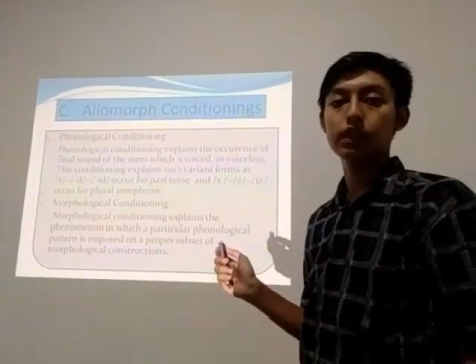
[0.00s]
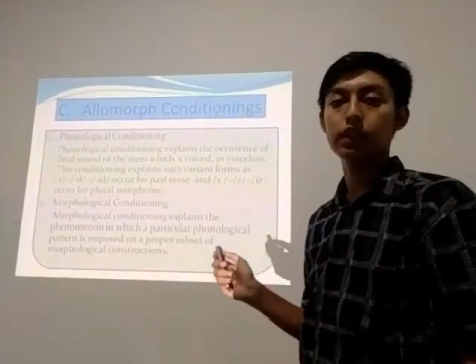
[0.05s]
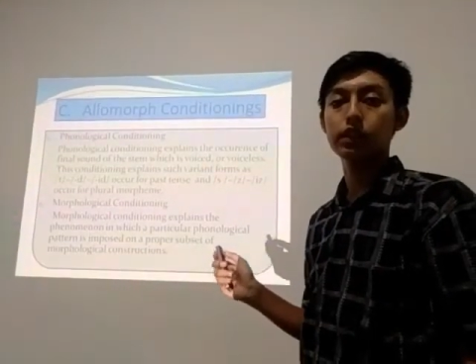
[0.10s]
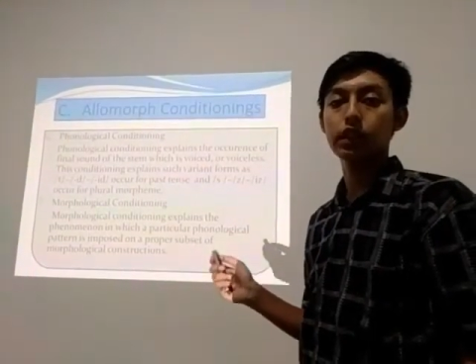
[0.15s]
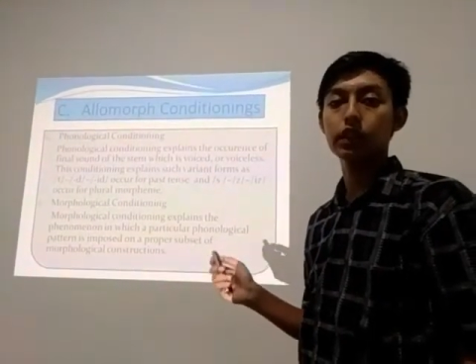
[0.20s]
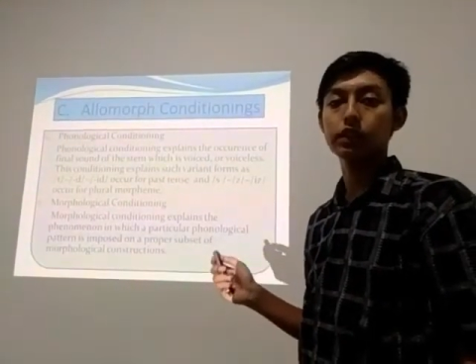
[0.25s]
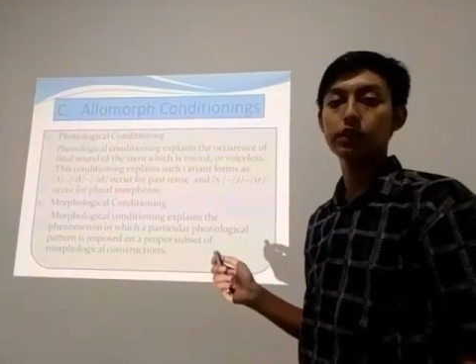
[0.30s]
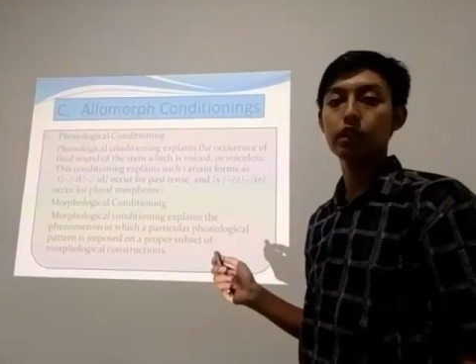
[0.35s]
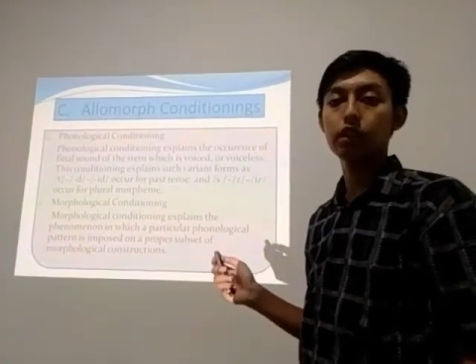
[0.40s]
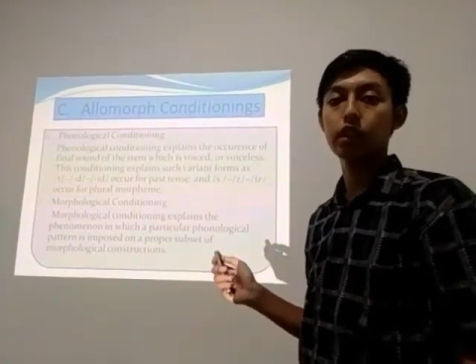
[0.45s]

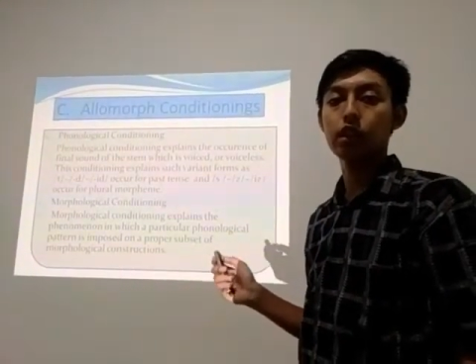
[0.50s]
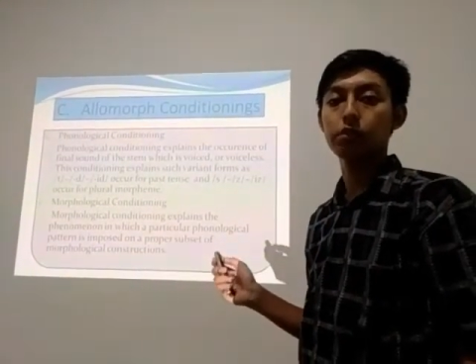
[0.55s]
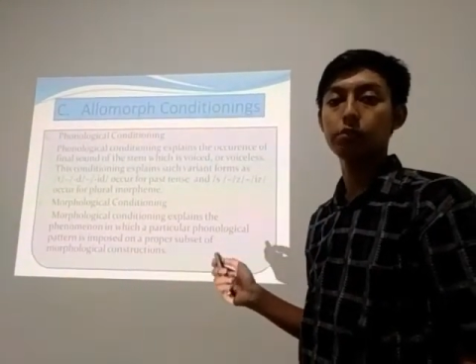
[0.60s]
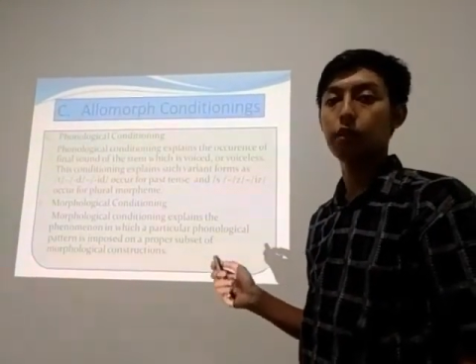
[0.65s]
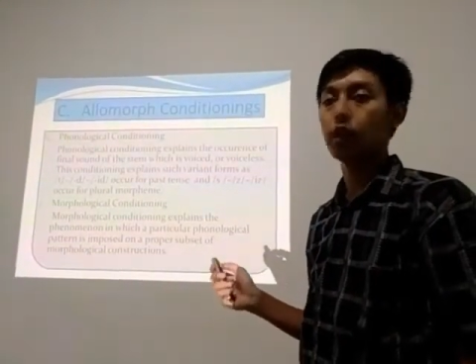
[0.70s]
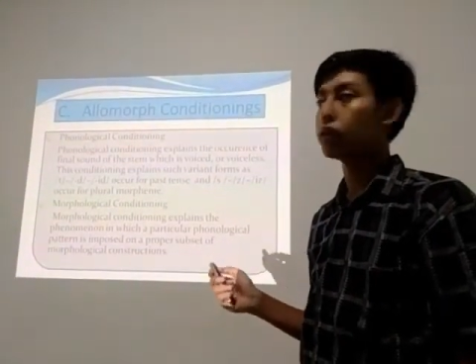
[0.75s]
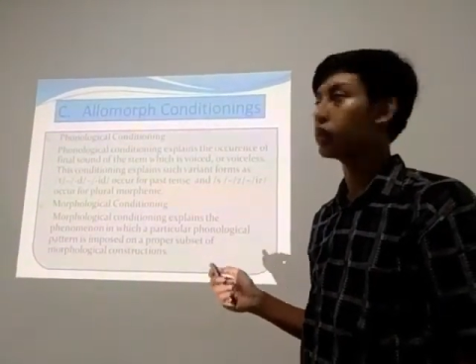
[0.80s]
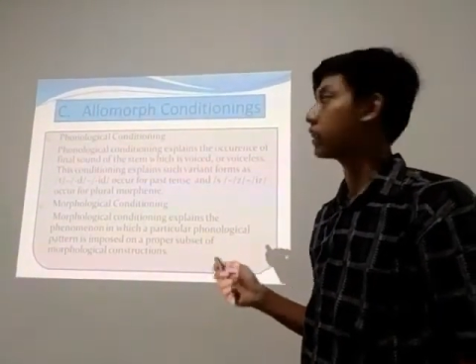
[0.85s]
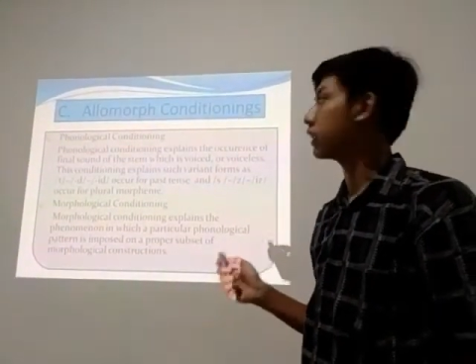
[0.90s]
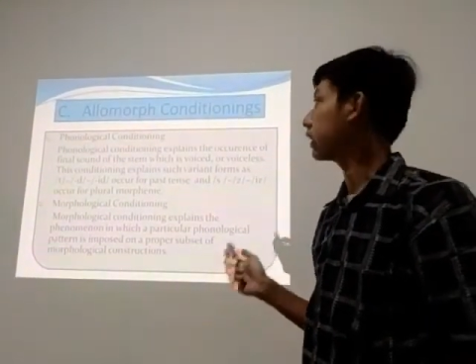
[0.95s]
let's talk
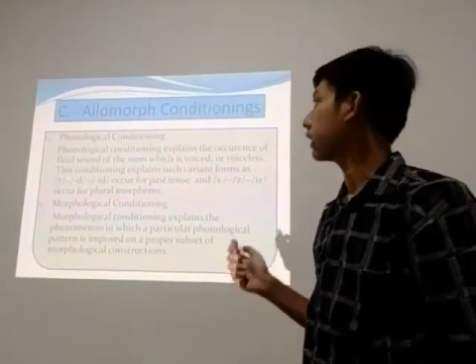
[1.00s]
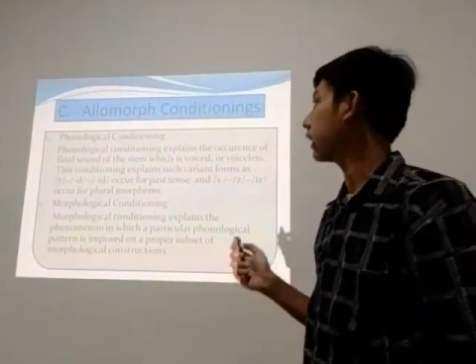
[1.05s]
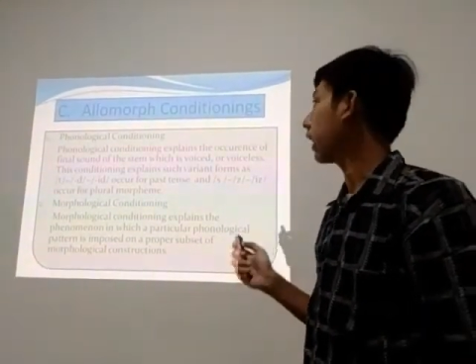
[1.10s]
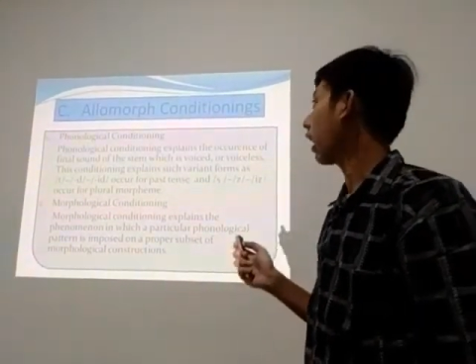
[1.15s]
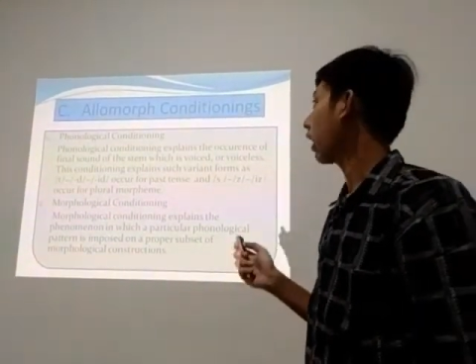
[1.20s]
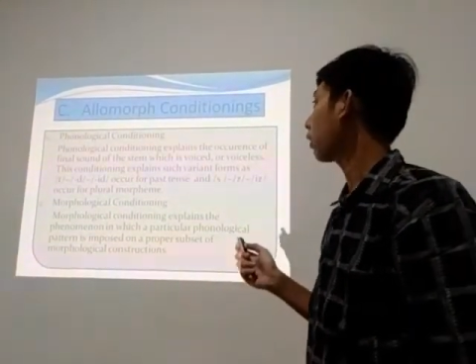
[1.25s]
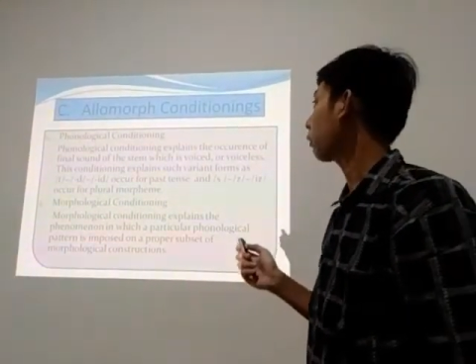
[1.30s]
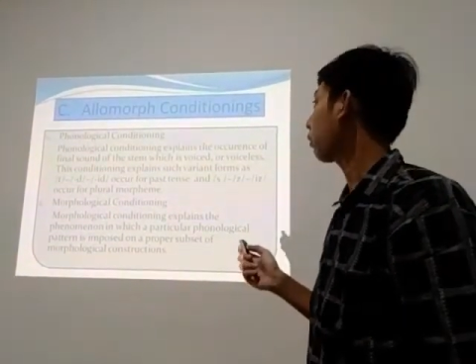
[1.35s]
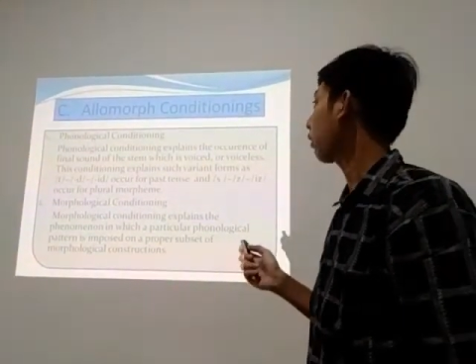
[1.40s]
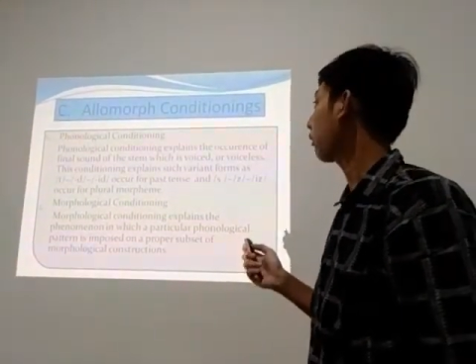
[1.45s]
about the
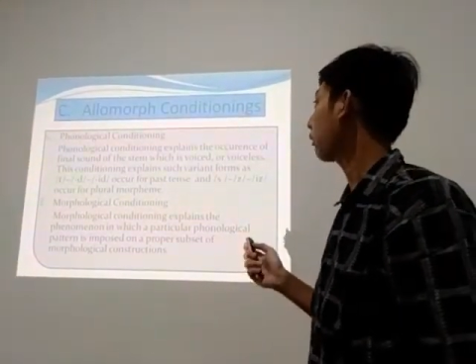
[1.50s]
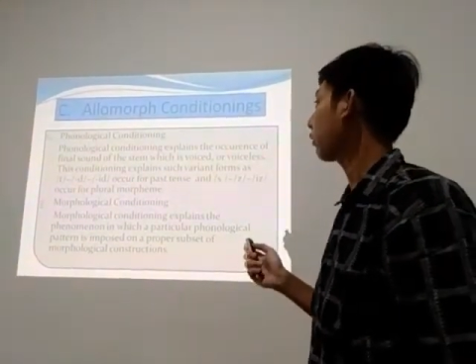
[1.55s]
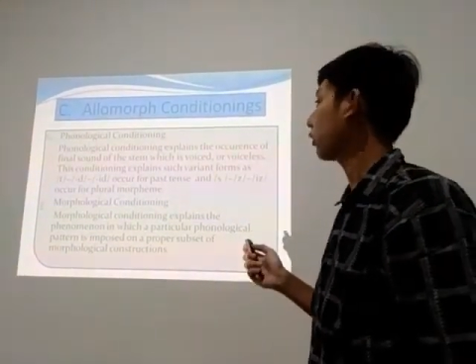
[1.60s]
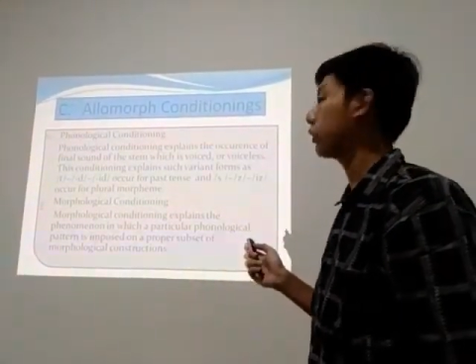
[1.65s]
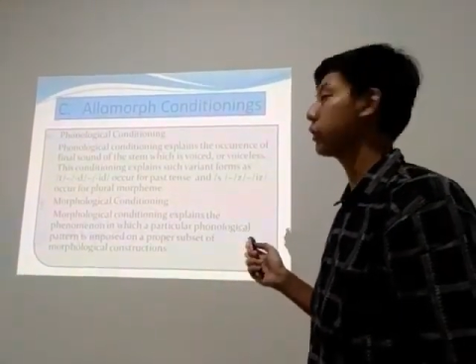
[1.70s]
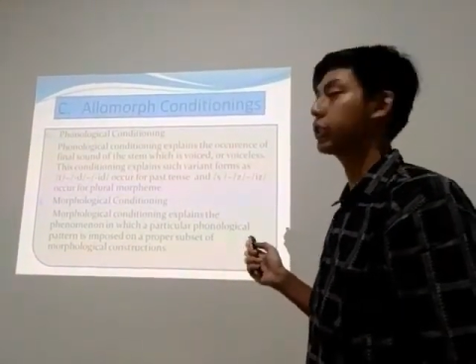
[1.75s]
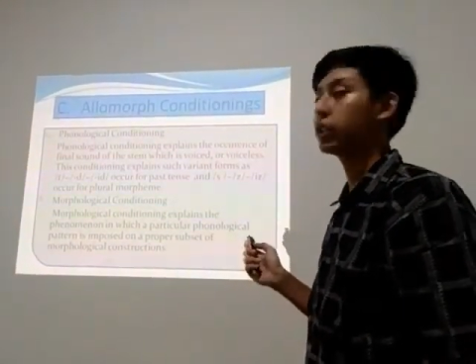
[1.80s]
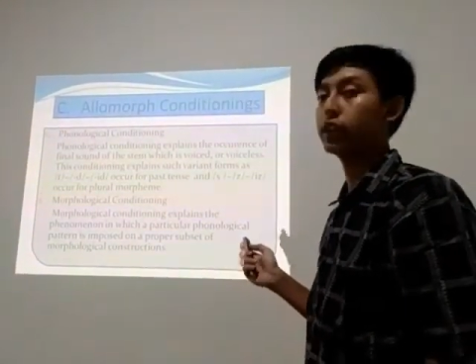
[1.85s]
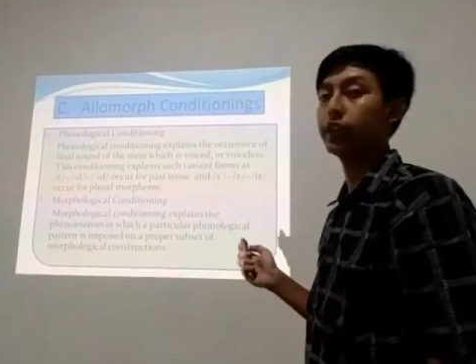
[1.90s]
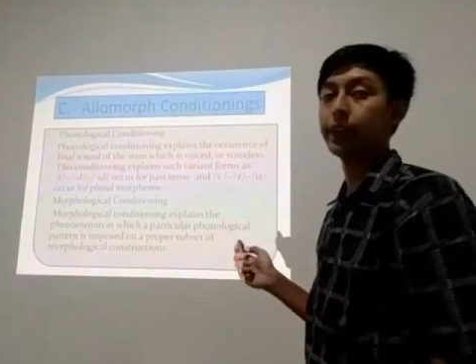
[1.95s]
allomorph
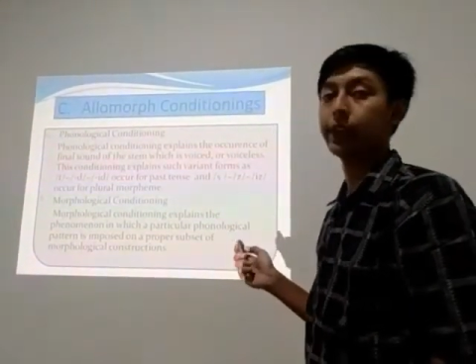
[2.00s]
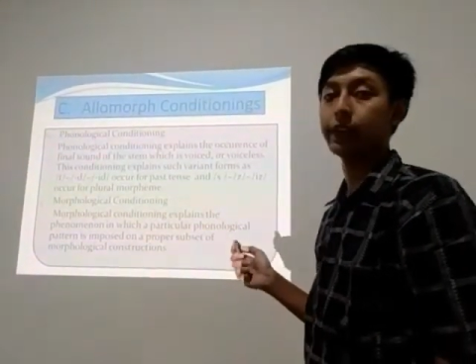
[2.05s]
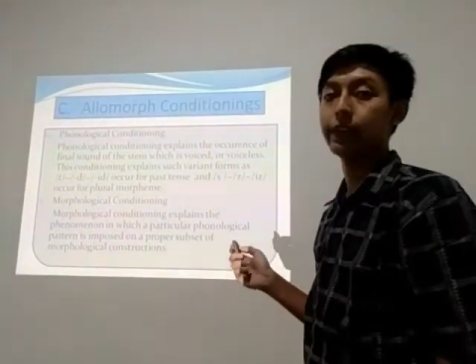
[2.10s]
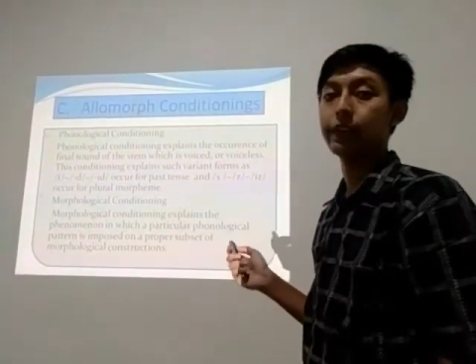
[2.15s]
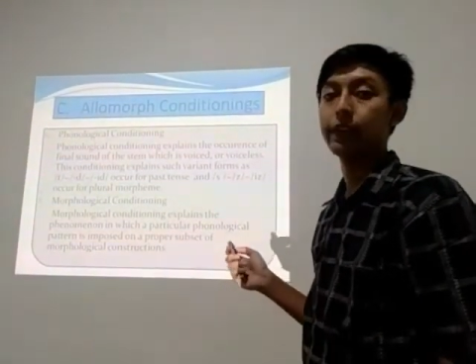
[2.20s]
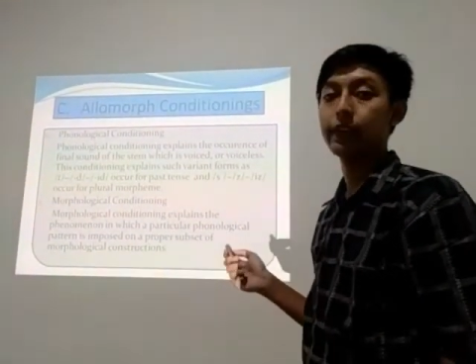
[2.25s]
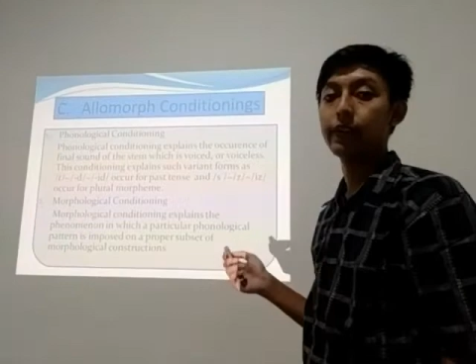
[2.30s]
conditioning.